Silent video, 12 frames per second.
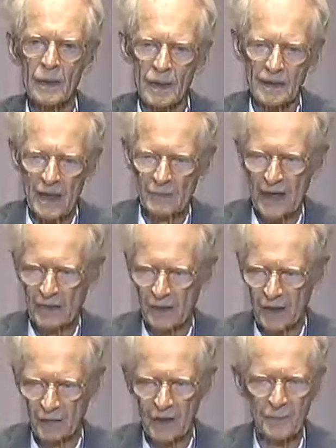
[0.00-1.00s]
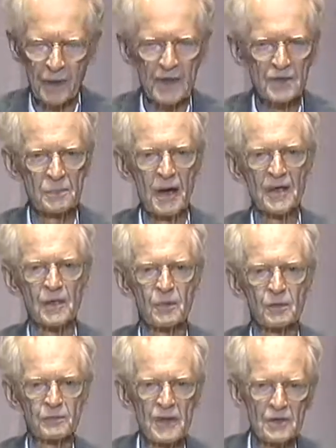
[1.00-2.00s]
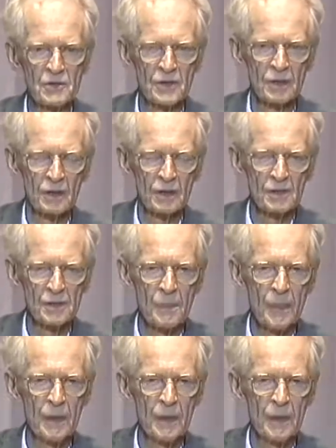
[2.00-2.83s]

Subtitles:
They were not only replaced by the professionals,